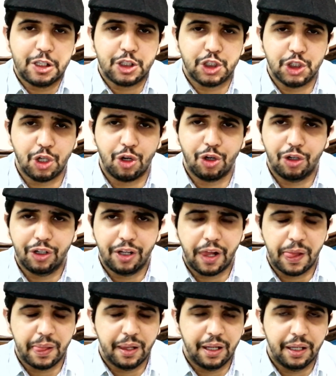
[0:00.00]
So
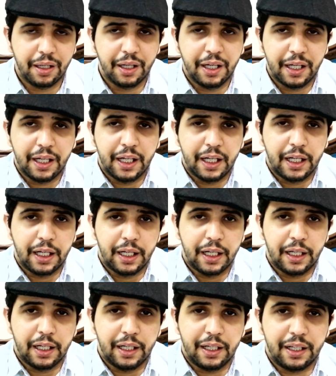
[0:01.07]

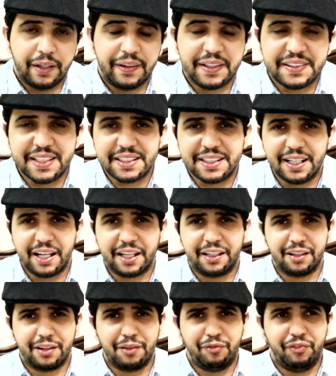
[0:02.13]
this is like
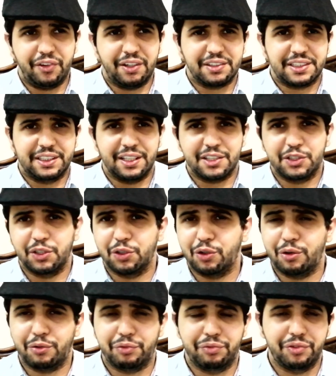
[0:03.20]
the first lesson
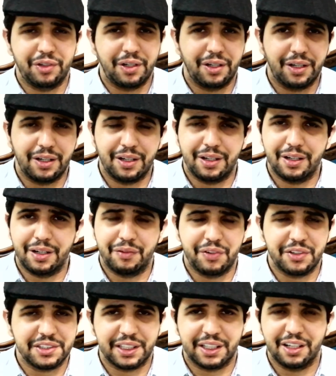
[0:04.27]
of
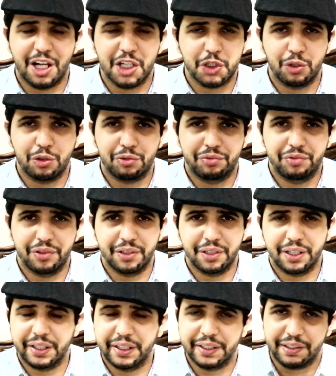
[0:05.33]
first class of
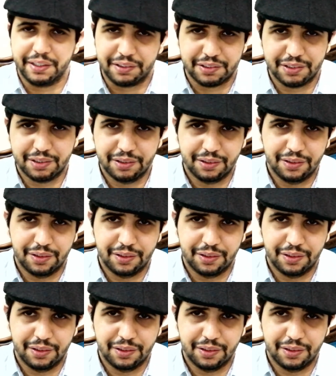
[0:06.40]
greetings.